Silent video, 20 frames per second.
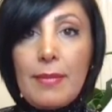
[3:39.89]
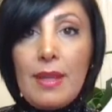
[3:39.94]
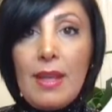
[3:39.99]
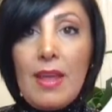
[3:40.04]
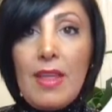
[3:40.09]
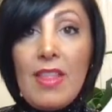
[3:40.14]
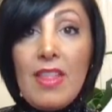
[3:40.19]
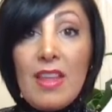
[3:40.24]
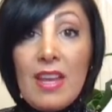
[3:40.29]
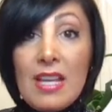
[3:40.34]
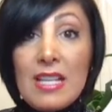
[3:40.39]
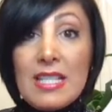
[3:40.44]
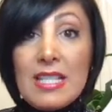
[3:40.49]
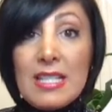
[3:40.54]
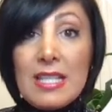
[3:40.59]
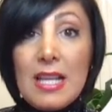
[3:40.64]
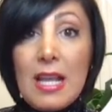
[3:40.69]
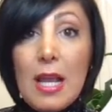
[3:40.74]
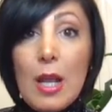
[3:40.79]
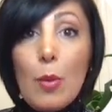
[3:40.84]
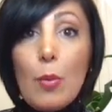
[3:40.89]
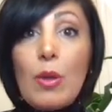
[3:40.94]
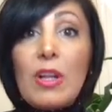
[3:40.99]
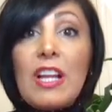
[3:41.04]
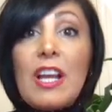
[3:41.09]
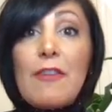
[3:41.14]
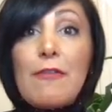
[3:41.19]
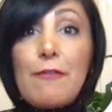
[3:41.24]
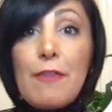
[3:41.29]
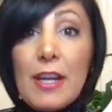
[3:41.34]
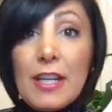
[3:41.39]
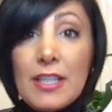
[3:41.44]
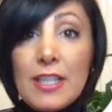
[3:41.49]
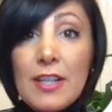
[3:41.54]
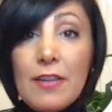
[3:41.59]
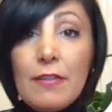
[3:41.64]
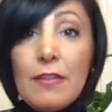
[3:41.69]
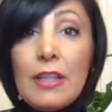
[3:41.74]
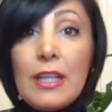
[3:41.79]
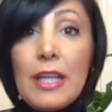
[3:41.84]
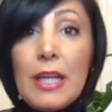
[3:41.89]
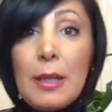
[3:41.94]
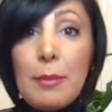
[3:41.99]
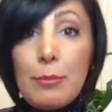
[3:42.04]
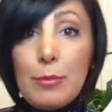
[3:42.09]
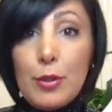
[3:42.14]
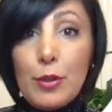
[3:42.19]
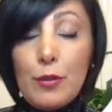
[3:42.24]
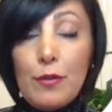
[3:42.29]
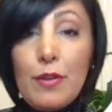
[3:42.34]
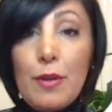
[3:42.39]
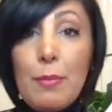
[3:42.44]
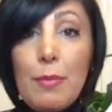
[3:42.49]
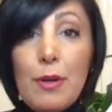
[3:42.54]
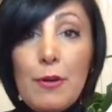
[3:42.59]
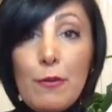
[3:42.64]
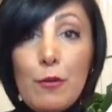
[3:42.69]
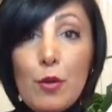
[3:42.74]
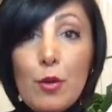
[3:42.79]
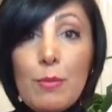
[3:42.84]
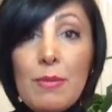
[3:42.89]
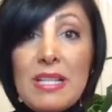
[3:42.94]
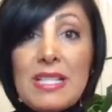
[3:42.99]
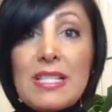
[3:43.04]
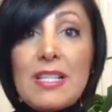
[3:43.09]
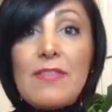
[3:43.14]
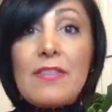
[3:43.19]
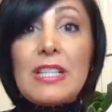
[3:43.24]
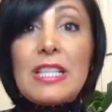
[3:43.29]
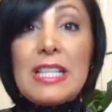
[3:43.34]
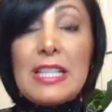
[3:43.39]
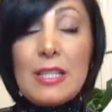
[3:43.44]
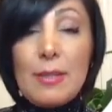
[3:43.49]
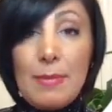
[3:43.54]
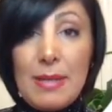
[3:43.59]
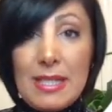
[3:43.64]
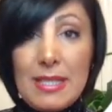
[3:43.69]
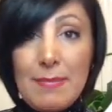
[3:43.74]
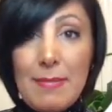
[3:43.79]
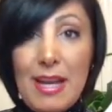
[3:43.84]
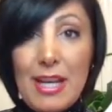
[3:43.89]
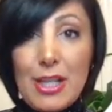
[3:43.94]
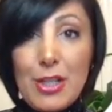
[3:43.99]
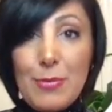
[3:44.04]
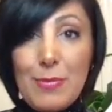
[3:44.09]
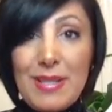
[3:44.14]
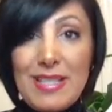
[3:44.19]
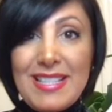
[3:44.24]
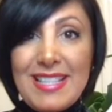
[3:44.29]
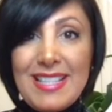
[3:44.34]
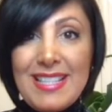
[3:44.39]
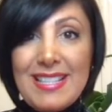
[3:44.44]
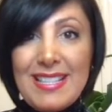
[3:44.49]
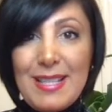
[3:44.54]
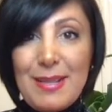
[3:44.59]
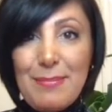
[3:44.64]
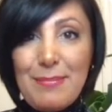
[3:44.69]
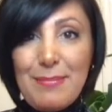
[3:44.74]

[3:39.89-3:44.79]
This will effectively improve the performance of a database management system.